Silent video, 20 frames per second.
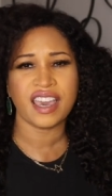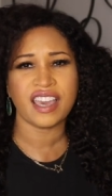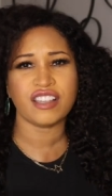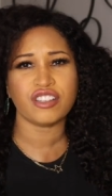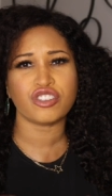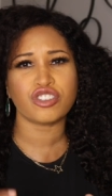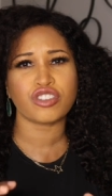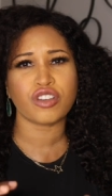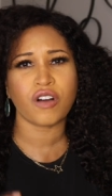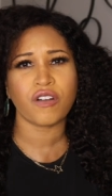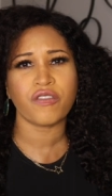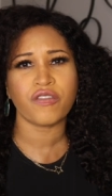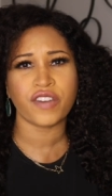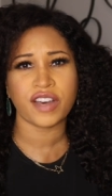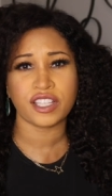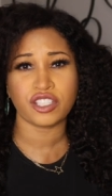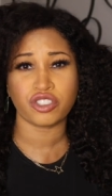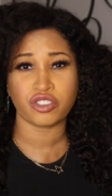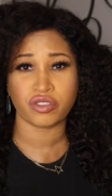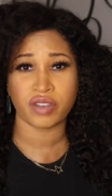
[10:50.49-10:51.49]
and so
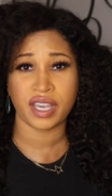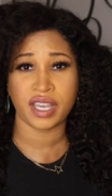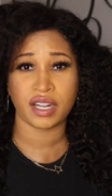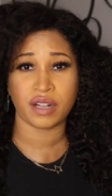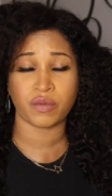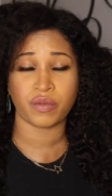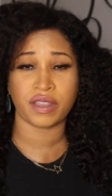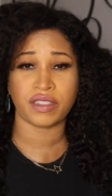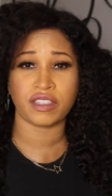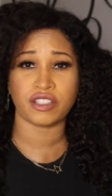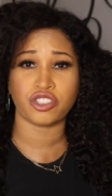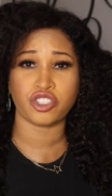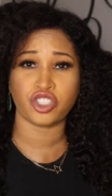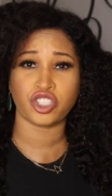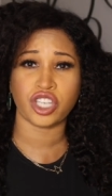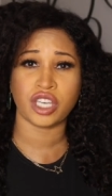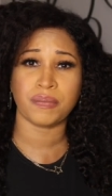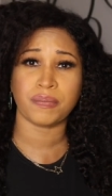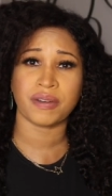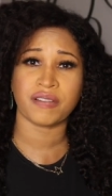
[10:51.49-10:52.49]
frustrated with the
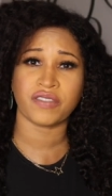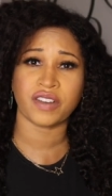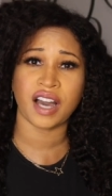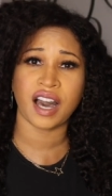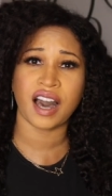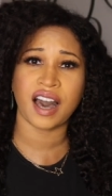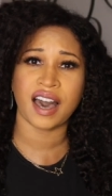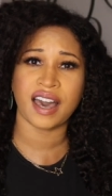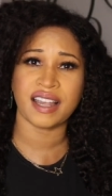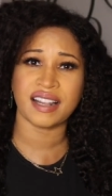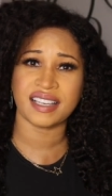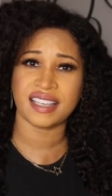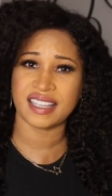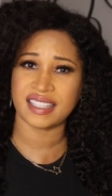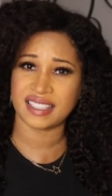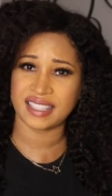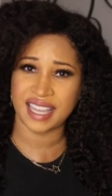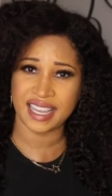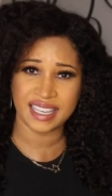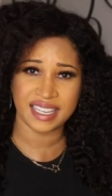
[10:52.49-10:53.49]
sheep of God,
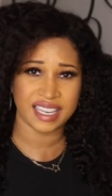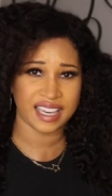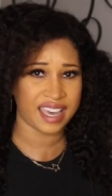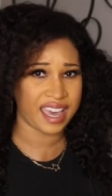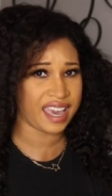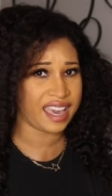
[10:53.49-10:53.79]
because they